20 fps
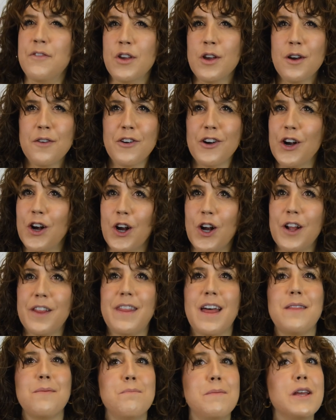you ever
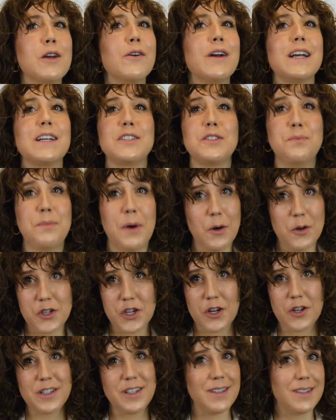heard that mere
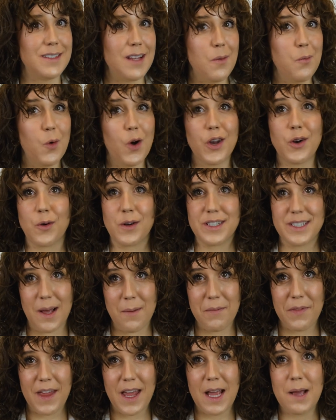exposure to someone or
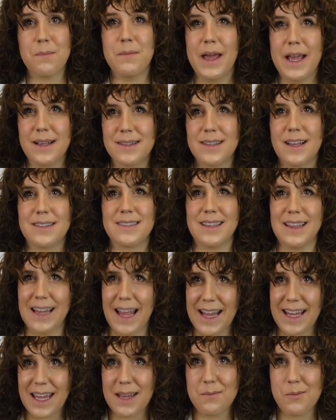something makes us
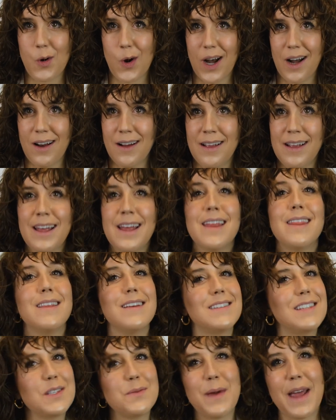like it more?
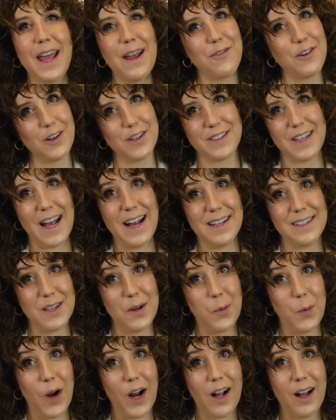This is behavioral science
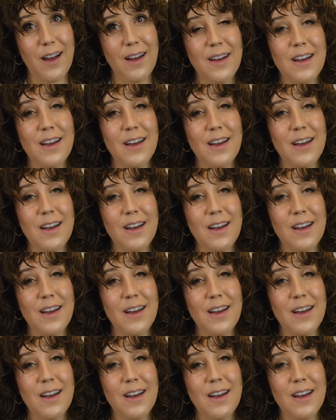at work.